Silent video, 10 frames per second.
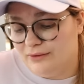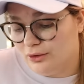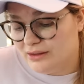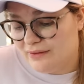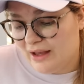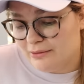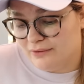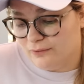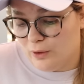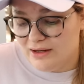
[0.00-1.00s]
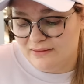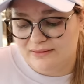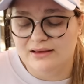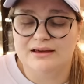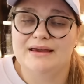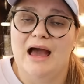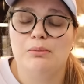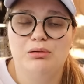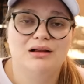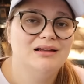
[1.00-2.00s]
The only thing I would avoid is the
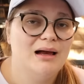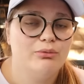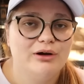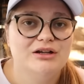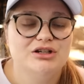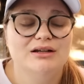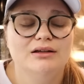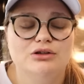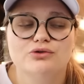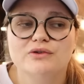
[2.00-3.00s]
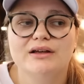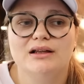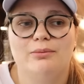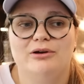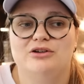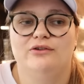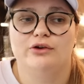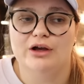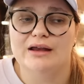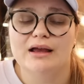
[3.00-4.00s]
Gap collaboration. Usually collaborations are
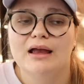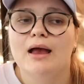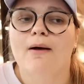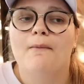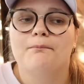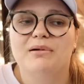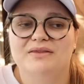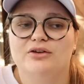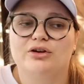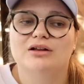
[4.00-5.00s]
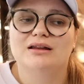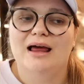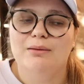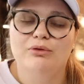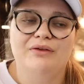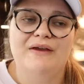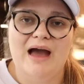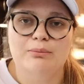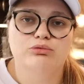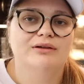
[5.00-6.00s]
good, but their collab with
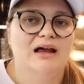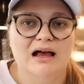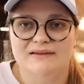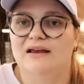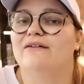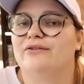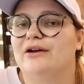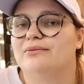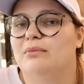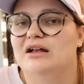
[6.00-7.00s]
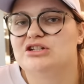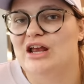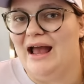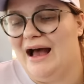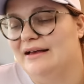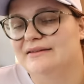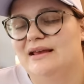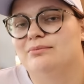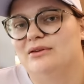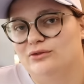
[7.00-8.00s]
Gap will not sell for as much as
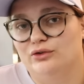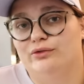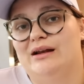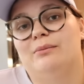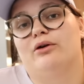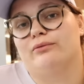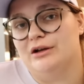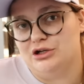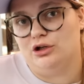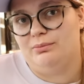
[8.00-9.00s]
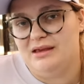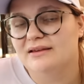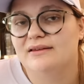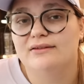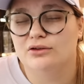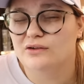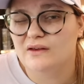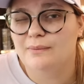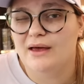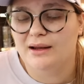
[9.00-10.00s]
a Mr. Freedom original piece. So just
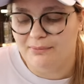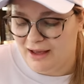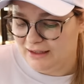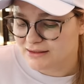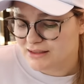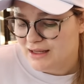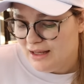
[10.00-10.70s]
keep that in mind.